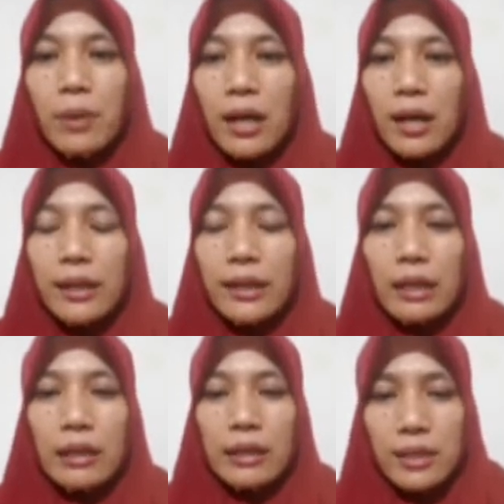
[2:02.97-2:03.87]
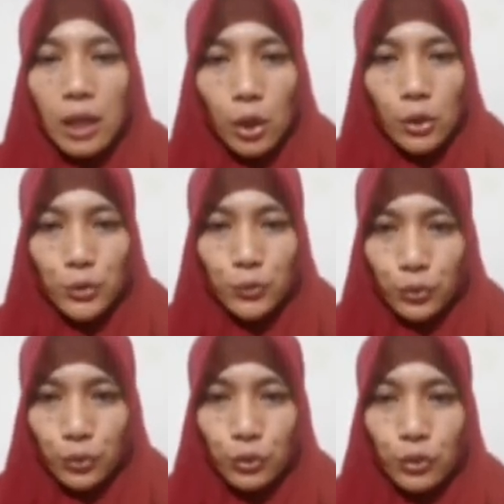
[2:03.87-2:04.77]
by this house
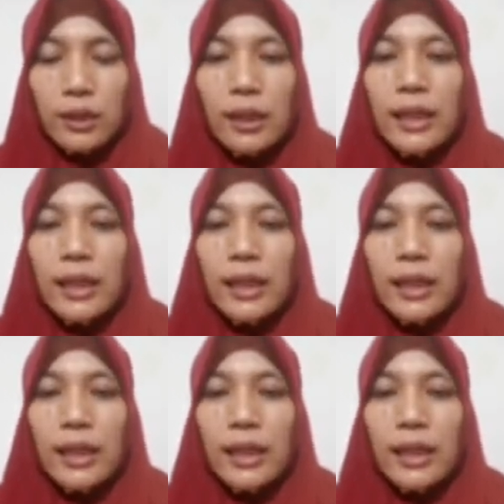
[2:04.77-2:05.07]
would,